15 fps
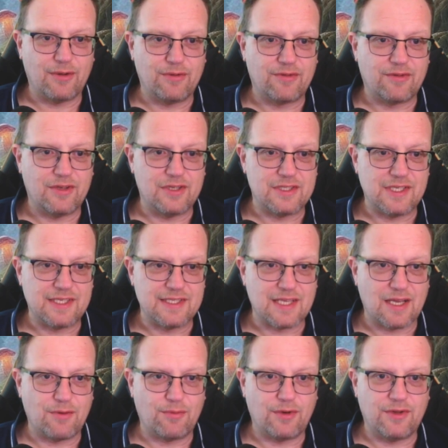and search things
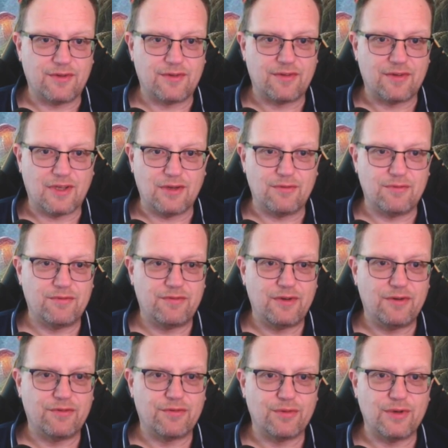out with. So
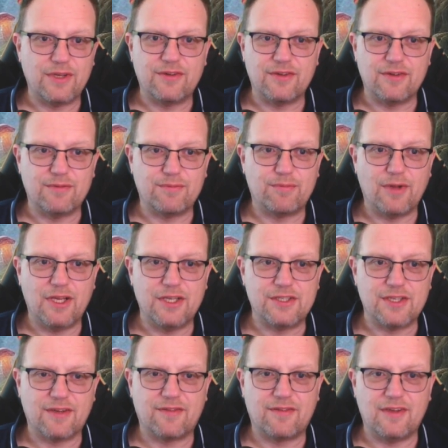feel free to
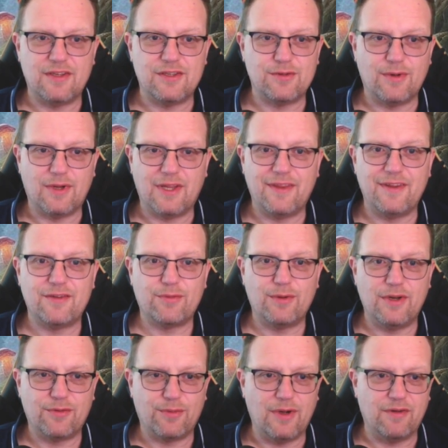adjust it as you will. This
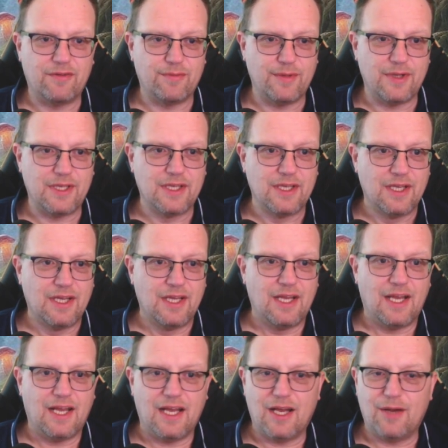worked well for me.
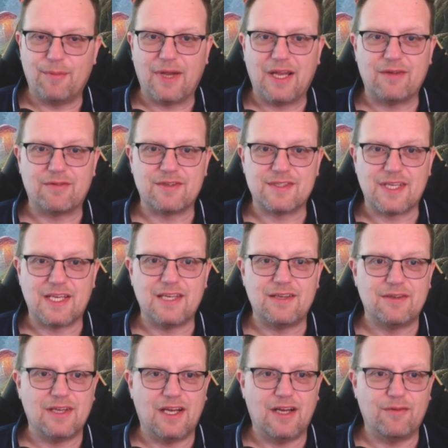Um, I have to say,
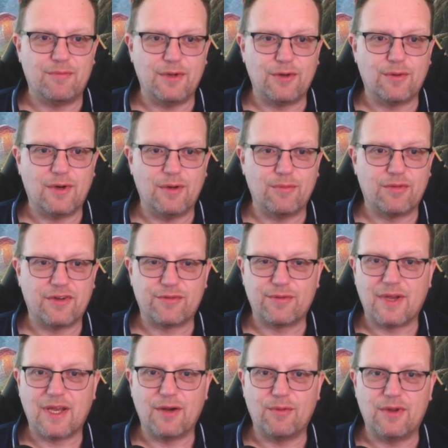I've been quite impressed
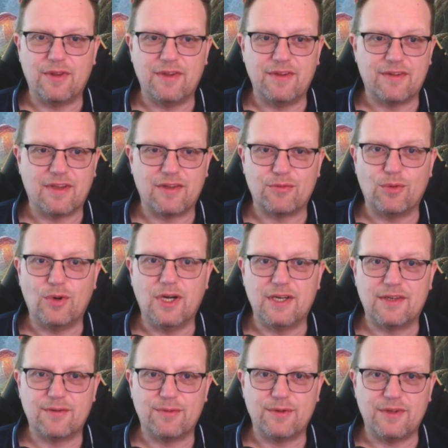with how well this has
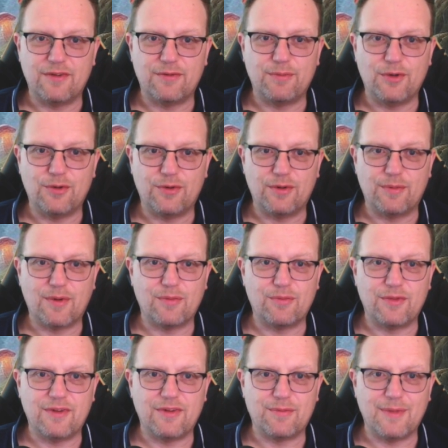worked with this build at the moment
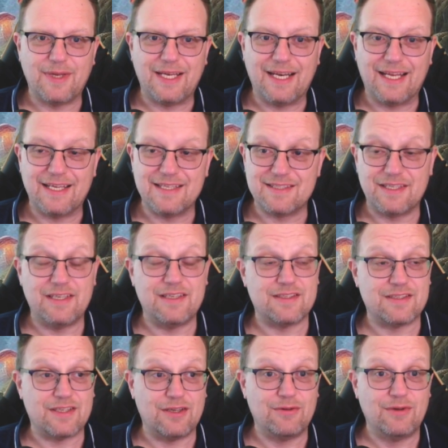with this many lands in it.
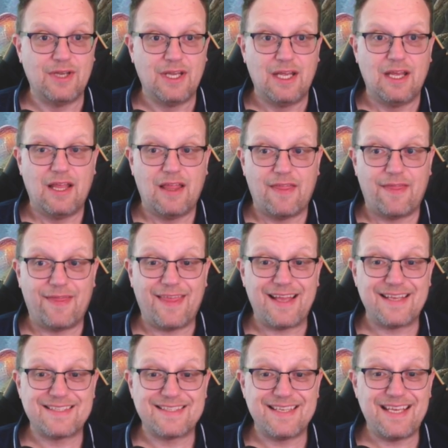So
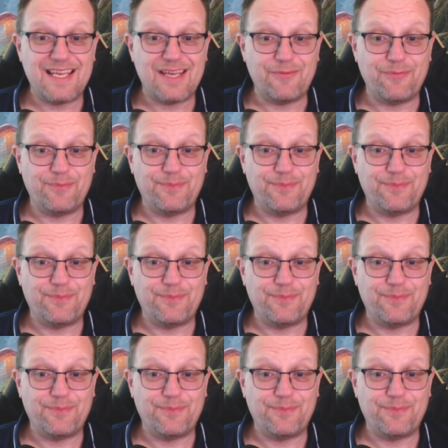that's it.